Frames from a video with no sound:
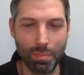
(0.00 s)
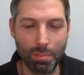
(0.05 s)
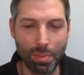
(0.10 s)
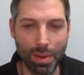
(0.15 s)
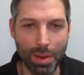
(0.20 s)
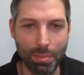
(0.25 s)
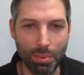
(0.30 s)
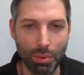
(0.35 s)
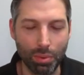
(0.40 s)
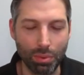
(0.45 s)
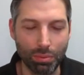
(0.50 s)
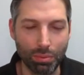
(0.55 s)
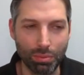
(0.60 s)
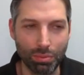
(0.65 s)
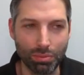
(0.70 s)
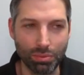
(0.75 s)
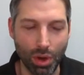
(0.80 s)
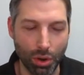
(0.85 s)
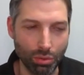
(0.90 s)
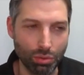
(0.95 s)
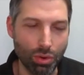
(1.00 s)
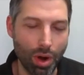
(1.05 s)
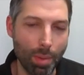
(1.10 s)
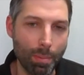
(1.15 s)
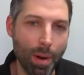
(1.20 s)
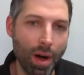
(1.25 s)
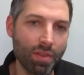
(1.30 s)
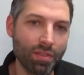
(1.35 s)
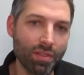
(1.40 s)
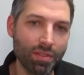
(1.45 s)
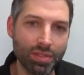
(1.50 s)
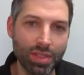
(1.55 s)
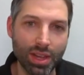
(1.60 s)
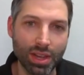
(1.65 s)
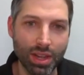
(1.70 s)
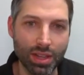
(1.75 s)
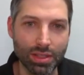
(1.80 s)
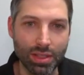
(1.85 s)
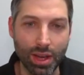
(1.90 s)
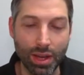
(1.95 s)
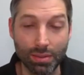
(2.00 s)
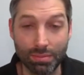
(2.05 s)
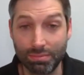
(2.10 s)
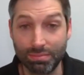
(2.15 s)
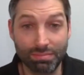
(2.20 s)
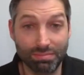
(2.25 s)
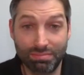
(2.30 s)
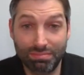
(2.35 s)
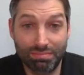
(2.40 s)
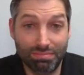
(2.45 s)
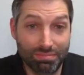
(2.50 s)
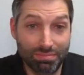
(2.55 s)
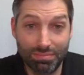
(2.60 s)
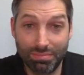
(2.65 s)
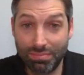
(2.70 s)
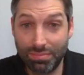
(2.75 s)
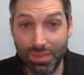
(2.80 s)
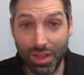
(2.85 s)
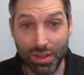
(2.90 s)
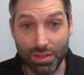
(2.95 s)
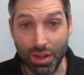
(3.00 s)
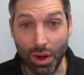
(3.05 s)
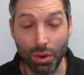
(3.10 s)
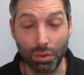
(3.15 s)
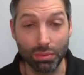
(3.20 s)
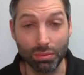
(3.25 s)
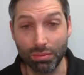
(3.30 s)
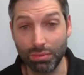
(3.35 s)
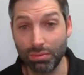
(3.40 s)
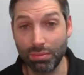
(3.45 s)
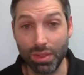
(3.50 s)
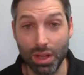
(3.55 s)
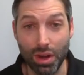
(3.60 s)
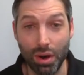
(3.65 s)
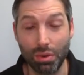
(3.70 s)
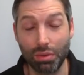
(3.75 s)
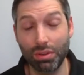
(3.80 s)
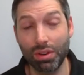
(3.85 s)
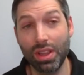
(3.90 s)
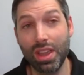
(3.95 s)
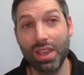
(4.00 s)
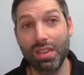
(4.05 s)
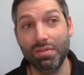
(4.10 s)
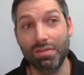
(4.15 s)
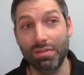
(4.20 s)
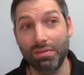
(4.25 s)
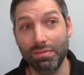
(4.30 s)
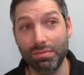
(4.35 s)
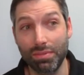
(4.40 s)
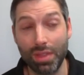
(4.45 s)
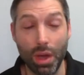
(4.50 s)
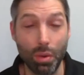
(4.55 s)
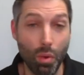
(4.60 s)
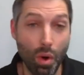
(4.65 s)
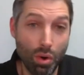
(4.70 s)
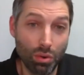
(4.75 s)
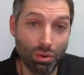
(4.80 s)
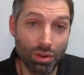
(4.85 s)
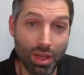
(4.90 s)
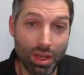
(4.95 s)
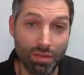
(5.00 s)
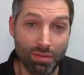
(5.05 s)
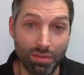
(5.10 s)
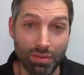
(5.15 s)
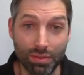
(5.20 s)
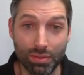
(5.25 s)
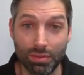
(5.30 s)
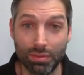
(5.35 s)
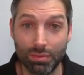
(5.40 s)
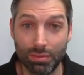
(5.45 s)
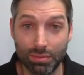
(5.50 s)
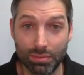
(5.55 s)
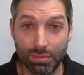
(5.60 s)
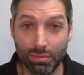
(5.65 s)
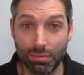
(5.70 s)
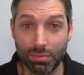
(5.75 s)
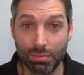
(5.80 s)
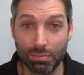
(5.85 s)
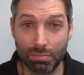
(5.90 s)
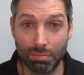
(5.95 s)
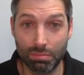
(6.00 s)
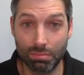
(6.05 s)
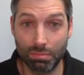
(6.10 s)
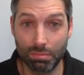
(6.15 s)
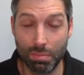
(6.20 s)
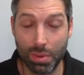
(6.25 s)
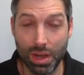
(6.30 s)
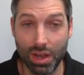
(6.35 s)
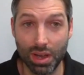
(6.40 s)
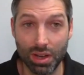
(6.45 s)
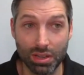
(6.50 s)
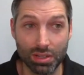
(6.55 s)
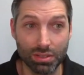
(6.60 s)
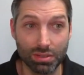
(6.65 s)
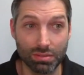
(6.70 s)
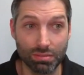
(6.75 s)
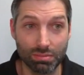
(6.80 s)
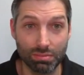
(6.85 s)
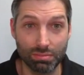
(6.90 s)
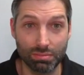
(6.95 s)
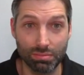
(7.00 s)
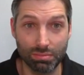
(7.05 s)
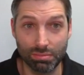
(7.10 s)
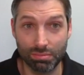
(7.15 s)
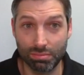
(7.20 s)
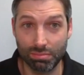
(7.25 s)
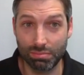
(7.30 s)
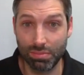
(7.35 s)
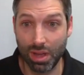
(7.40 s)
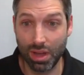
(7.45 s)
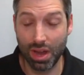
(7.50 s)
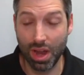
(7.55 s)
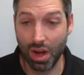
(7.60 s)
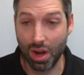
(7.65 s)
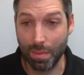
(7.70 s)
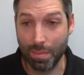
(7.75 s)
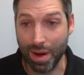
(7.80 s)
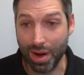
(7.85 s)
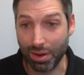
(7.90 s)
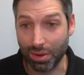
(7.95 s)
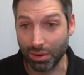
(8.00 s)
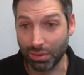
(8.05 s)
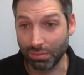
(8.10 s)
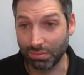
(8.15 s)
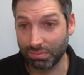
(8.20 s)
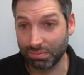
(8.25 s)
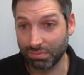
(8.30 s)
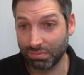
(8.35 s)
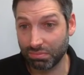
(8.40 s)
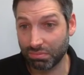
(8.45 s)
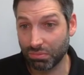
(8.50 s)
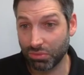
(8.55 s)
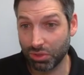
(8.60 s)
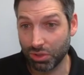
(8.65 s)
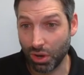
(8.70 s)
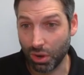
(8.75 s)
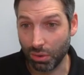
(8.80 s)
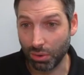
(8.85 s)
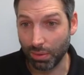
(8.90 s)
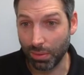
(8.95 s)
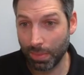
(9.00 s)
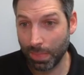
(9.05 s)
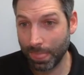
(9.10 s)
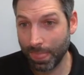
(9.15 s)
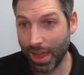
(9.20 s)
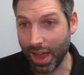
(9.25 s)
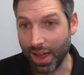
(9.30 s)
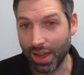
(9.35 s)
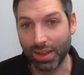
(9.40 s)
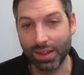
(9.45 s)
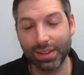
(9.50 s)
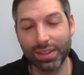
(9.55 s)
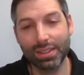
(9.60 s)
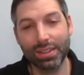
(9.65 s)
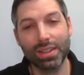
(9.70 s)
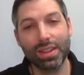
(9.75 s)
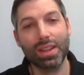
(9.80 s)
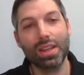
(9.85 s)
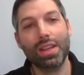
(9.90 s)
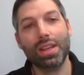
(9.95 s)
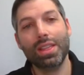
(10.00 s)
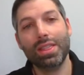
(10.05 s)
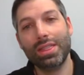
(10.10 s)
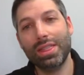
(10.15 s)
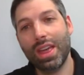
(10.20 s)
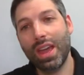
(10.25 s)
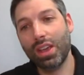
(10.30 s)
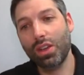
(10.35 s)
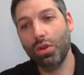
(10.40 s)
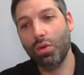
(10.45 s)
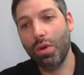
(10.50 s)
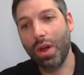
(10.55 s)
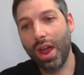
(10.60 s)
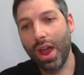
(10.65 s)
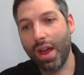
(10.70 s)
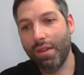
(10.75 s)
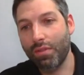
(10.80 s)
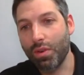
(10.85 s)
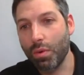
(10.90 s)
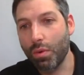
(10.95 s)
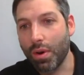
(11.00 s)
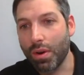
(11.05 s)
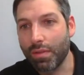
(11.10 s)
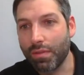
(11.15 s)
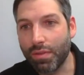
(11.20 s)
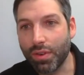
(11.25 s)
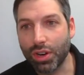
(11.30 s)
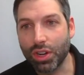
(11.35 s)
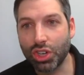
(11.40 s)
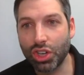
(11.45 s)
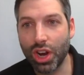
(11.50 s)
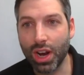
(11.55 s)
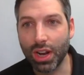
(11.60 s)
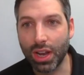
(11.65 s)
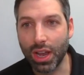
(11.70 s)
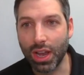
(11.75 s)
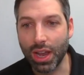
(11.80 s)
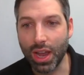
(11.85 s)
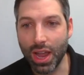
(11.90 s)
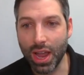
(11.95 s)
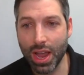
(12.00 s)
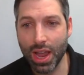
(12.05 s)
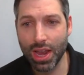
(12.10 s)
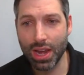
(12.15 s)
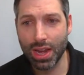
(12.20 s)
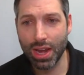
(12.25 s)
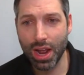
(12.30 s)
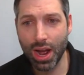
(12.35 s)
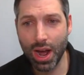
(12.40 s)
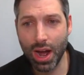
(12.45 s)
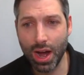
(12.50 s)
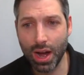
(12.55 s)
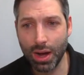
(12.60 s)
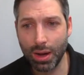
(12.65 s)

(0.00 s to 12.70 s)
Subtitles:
People don't drop off if they get that. They don't leave. They won't leave because they care about you. So, hey, thank you everyone for checking in.